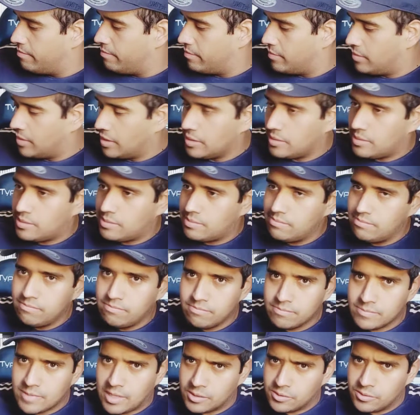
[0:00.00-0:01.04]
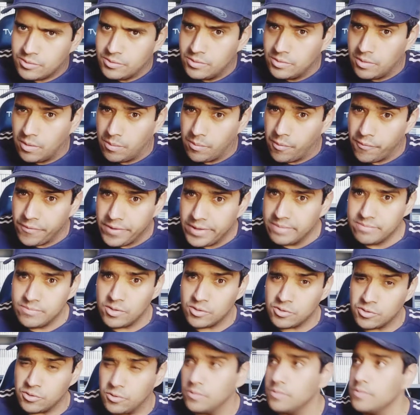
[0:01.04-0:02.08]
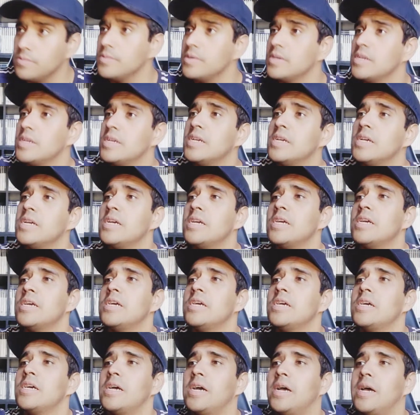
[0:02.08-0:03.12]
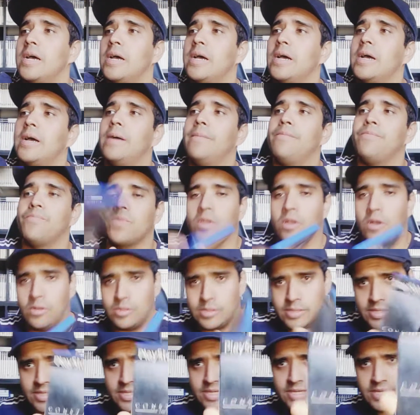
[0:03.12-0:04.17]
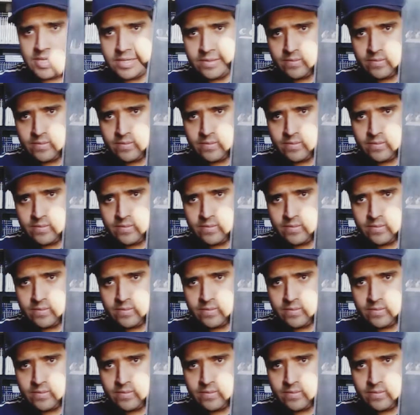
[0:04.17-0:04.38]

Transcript: this cartoon or movie, not sure. Uh, Constantine